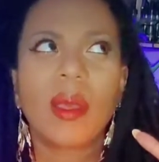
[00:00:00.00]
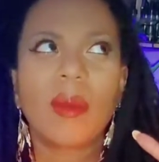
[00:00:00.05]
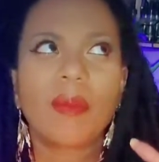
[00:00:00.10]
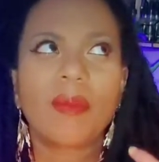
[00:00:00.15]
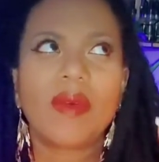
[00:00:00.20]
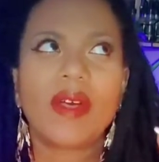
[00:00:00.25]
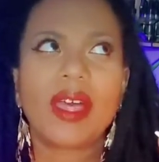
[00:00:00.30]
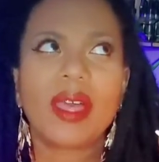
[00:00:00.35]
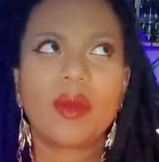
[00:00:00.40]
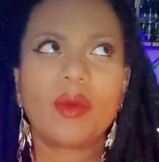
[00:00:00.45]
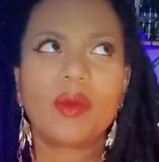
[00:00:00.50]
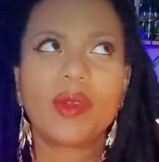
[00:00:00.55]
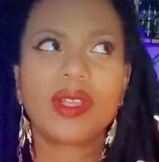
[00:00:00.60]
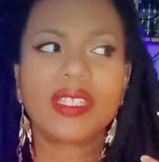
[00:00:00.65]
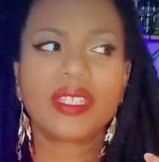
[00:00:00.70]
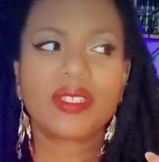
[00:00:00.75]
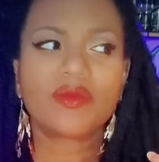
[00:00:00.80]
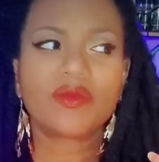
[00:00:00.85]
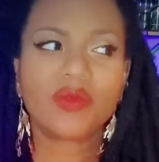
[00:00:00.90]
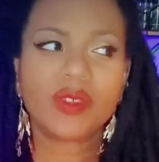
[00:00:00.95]
But
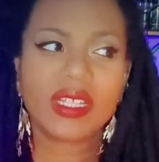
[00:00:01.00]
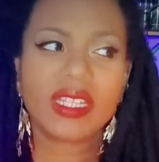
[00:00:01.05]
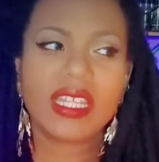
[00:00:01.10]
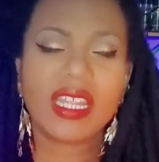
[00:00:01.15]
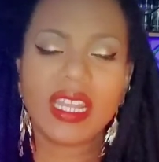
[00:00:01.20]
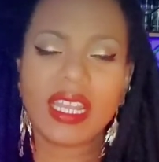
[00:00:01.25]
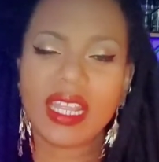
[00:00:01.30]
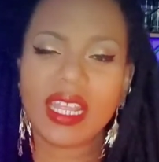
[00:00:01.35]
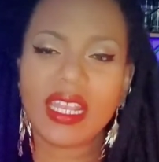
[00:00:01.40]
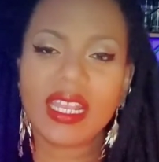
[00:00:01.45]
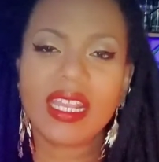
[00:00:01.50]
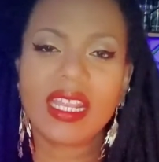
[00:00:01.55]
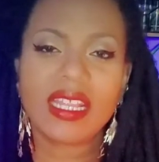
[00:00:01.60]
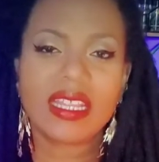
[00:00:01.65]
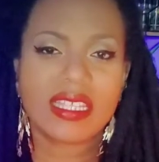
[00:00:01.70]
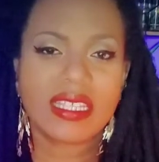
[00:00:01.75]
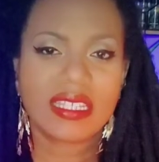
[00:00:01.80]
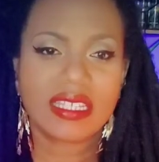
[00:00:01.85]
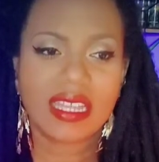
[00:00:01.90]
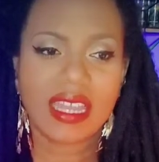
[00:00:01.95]
what's really needed at
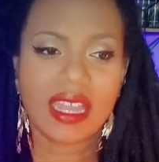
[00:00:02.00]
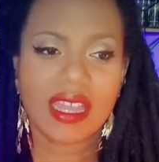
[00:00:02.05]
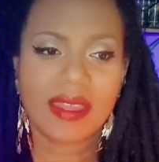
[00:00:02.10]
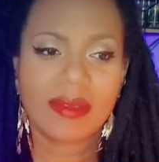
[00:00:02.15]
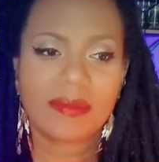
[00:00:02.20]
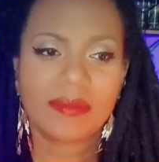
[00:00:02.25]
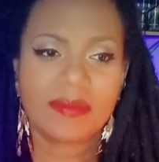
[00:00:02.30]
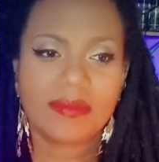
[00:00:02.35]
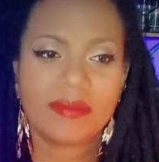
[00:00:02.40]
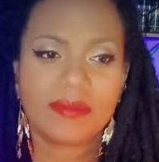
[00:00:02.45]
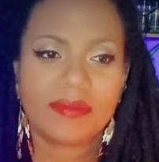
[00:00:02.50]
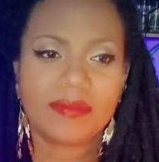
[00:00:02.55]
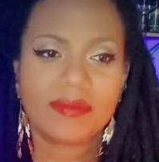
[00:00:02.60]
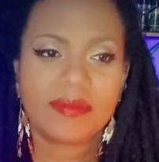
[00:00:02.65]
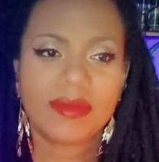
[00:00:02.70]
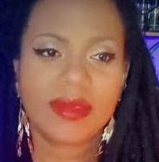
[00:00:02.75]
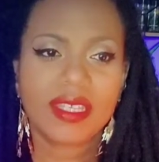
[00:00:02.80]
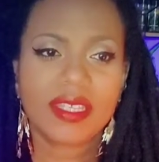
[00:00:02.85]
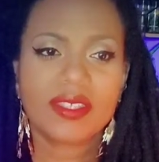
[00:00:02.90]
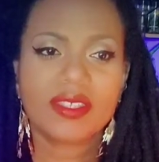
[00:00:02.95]
this time
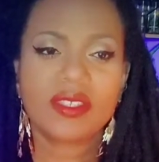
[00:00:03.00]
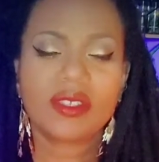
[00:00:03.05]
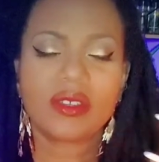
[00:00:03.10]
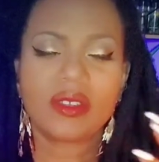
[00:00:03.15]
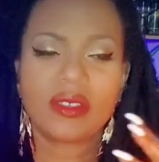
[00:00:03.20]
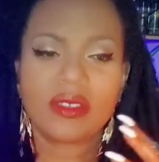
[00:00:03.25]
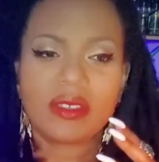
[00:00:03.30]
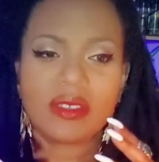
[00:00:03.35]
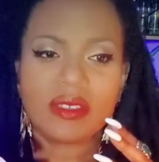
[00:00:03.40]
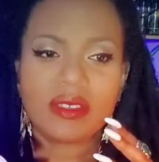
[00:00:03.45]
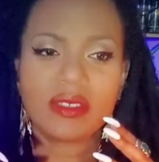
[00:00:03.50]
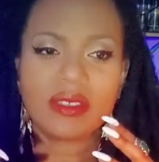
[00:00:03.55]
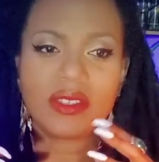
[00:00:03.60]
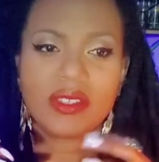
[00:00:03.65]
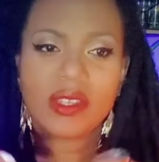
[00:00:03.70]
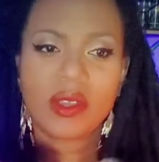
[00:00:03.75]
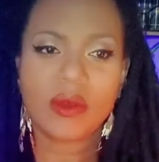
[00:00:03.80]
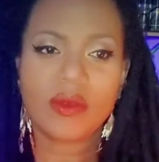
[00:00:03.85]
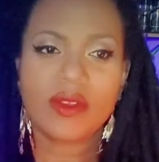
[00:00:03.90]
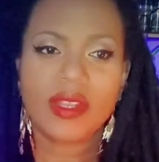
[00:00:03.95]
is to
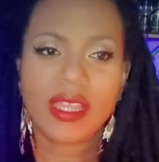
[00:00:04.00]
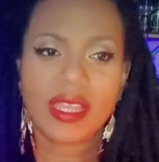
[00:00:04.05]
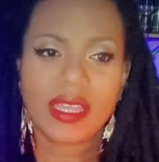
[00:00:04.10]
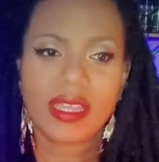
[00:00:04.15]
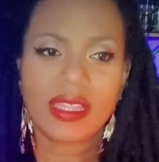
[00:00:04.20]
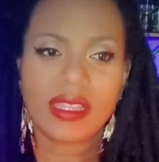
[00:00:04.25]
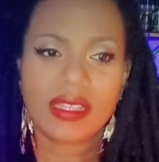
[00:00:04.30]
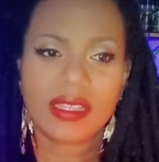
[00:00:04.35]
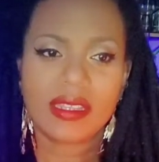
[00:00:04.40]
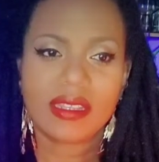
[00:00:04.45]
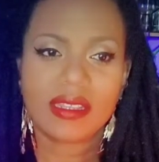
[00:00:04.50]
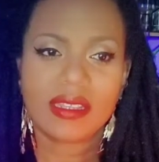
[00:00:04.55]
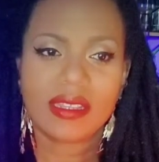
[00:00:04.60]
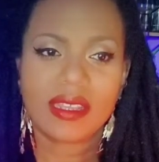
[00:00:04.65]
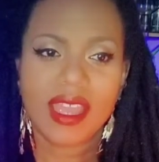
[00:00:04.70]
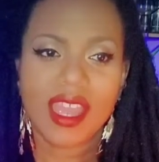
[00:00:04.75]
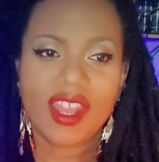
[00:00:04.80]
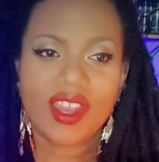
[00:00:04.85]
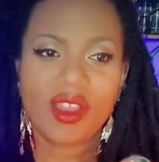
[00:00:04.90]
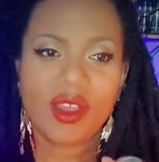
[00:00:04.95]
zone in
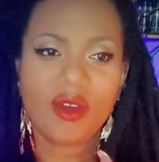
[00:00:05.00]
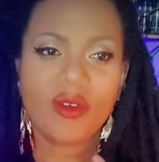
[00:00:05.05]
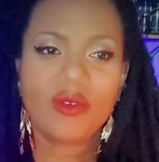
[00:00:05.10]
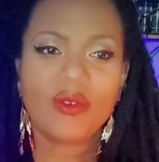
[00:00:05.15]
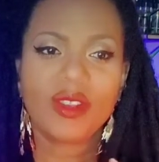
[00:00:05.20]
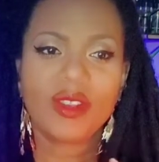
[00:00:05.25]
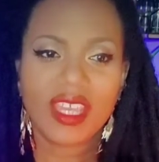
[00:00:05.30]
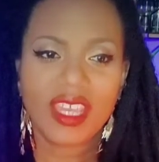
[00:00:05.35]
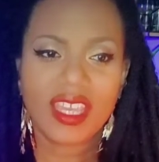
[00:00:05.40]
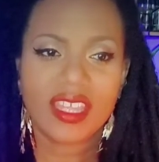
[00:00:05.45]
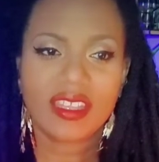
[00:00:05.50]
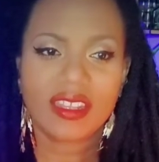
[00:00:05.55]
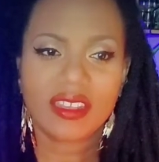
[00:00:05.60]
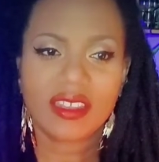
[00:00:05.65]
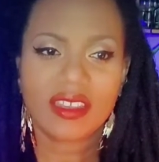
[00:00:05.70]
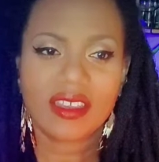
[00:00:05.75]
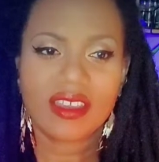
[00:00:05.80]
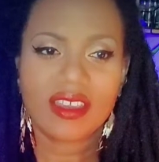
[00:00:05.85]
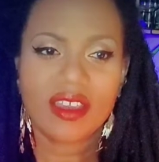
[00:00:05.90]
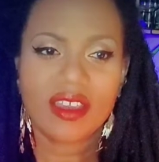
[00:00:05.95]
and hone in
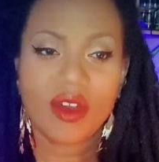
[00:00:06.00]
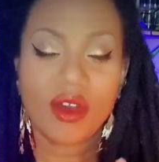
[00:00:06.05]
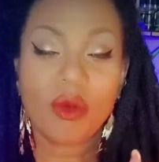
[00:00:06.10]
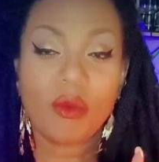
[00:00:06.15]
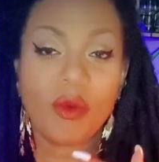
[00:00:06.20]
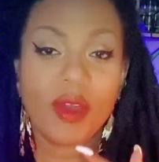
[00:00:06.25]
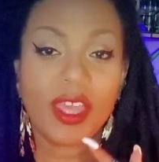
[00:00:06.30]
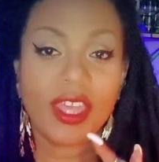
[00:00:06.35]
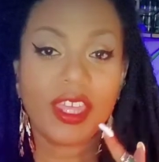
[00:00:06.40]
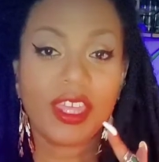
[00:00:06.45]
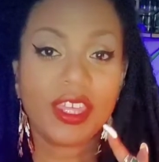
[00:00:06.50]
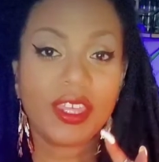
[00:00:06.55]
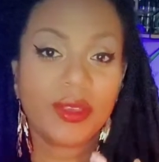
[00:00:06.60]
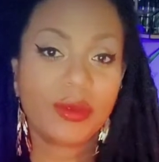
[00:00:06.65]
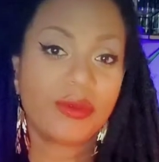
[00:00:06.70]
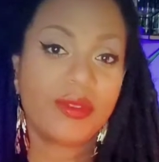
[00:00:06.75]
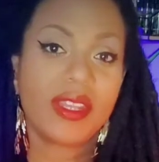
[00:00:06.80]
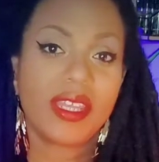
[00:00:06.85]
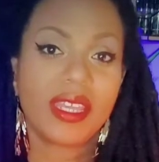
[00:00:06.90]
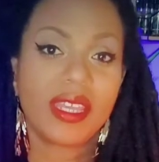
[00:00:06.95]
on what
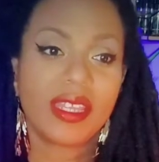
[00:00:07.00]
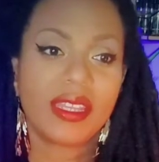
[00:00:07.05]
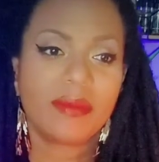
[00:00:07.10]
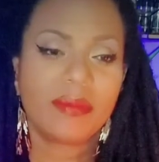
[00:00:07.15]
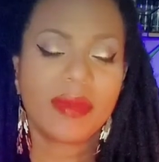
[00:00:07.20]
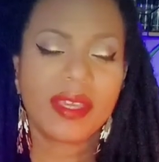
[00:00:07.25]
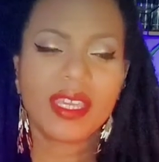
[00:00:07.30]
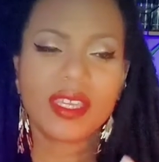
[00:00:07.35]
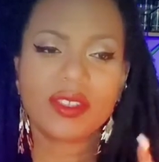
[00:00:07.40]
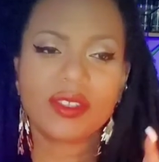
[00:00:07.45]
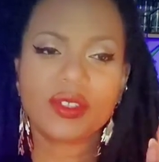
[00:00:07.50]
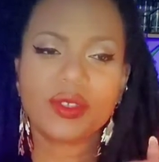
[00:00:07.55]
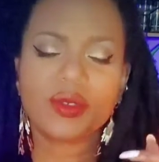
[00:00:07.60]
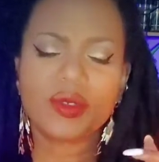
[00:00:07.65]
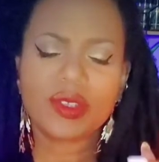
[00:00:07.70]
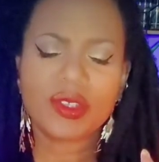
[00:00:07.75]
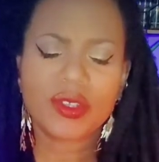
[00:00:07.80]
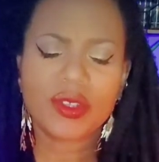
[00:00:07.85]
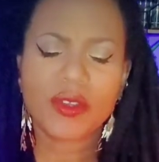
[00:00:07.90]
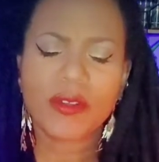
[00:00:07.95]
you need because you
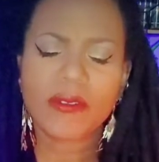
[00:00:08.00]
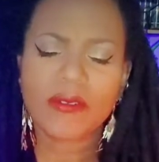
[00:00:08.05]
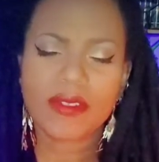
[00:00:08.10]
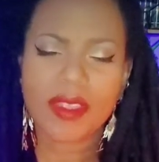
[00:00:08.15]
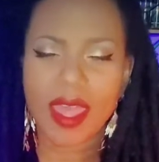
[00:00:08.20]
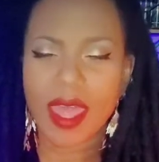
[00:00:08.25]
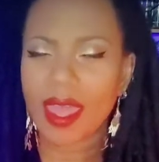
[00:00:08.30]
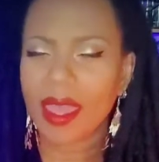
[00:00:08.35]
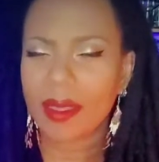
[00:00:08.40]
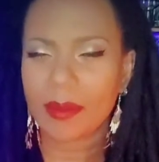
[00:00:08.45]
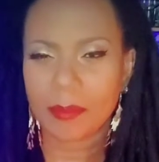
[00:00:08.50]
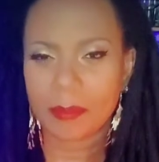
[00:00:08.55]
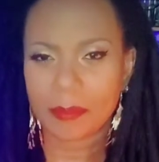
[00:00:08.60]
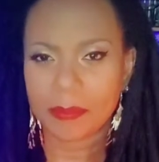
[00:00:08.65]
deserve that.